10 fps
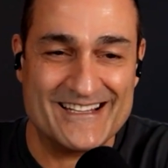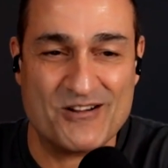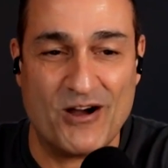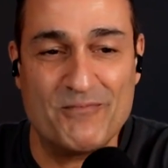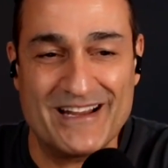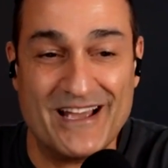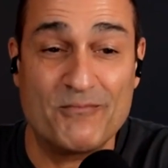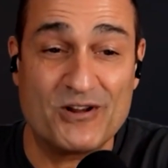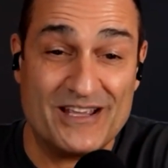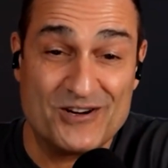So I'm
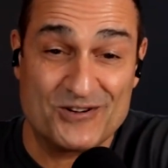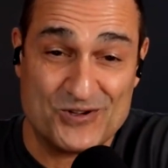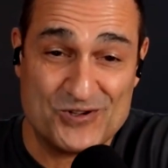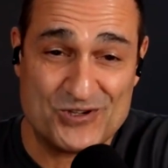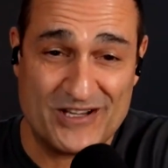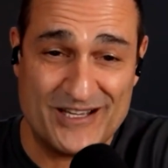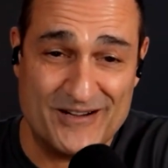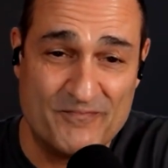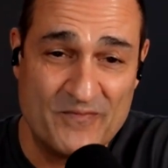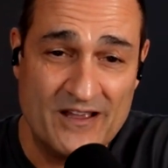gonna introduce you to him.